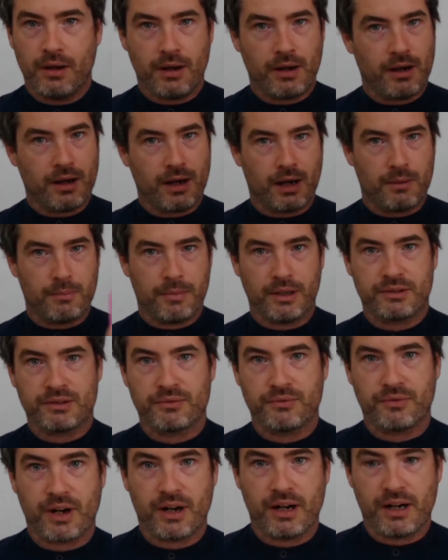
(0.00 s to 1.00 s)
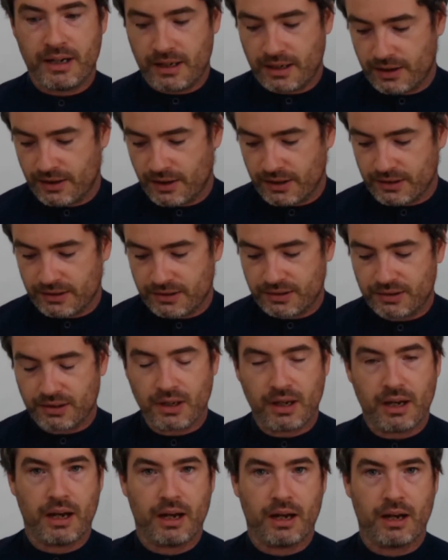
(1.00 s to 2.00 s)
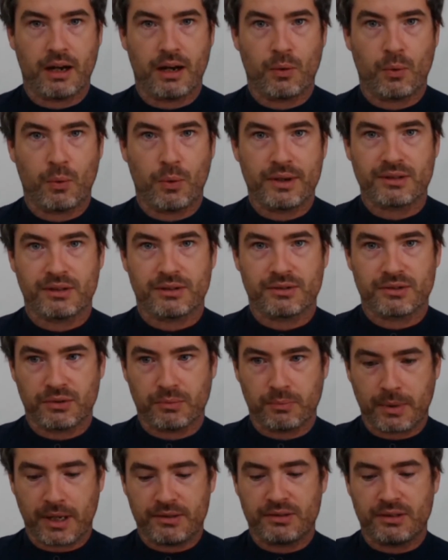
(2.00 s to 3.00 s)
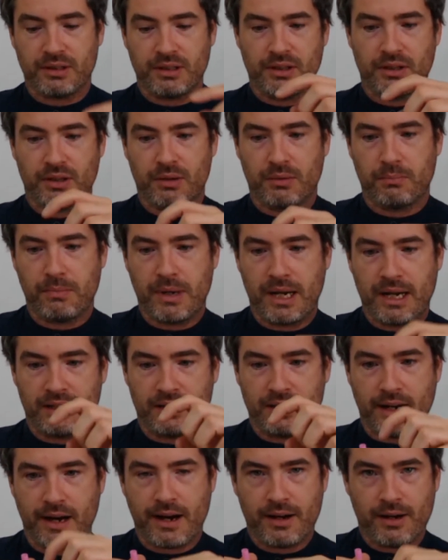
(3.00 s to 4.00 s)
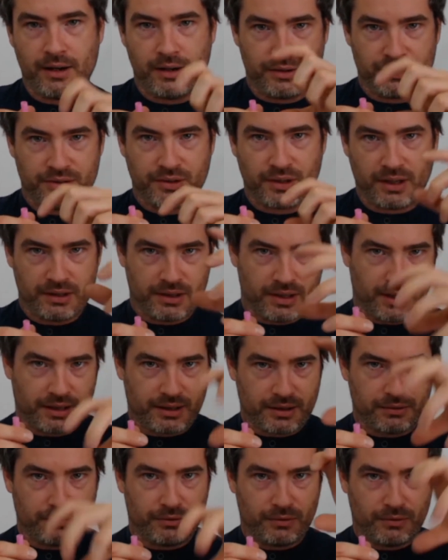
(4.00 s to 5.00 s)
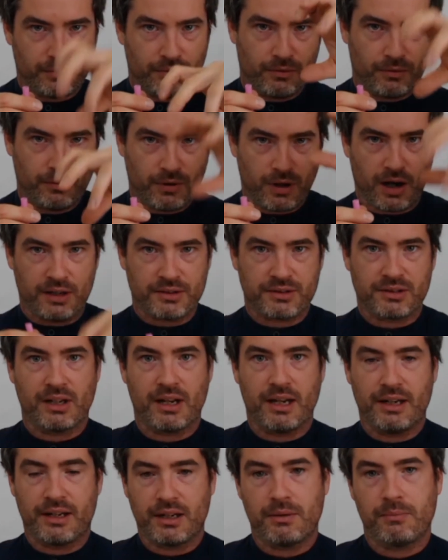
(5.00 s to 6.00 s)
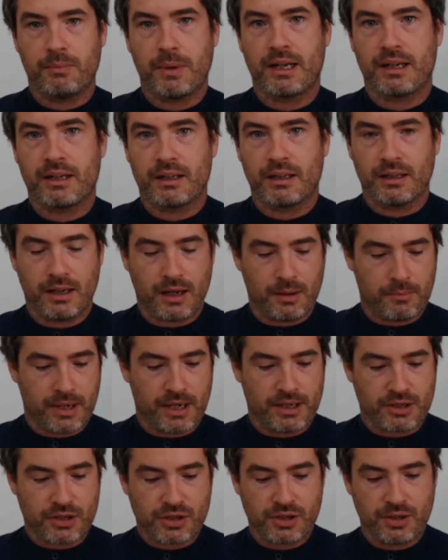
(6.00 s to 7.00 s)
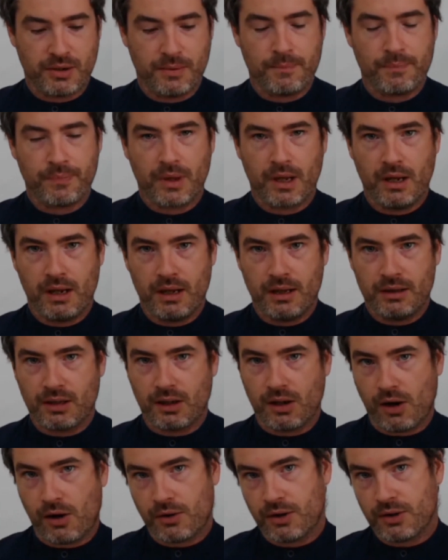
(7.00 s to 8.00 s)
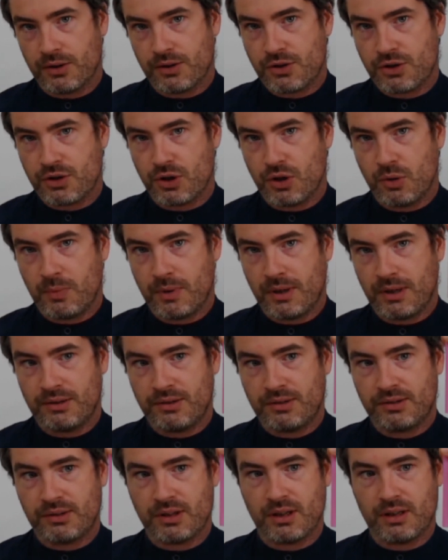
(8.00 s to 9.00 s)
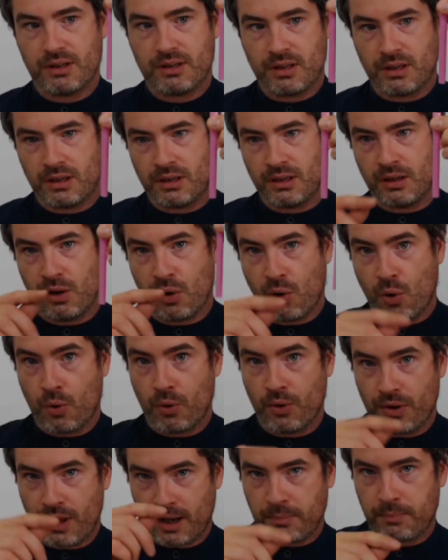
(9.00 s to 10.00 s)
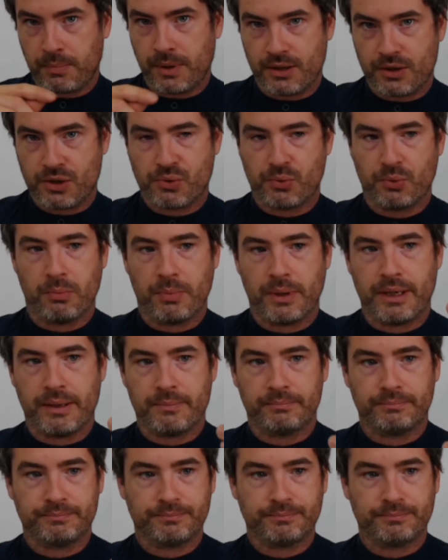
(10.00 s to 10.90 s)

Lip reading: And it makes a very nice whistle. So basically you're making the air inside that oscillate and make a pitch. The longer the tube is, the lower that pitch will be.